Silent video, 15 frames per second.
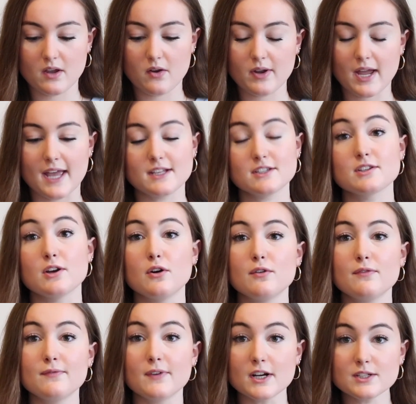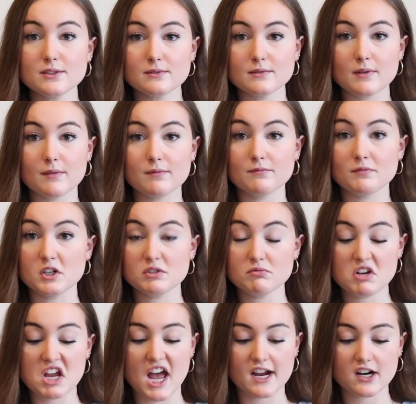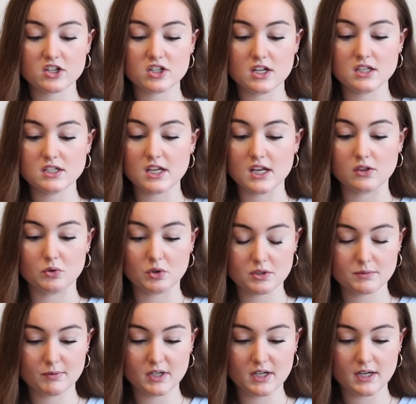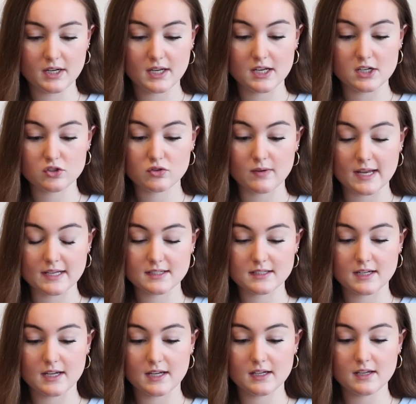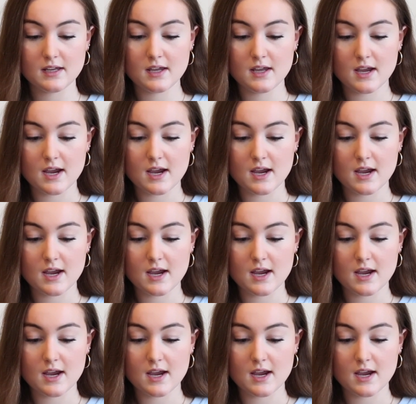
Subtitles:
Okay, so first reactions, it looks pretty interesting.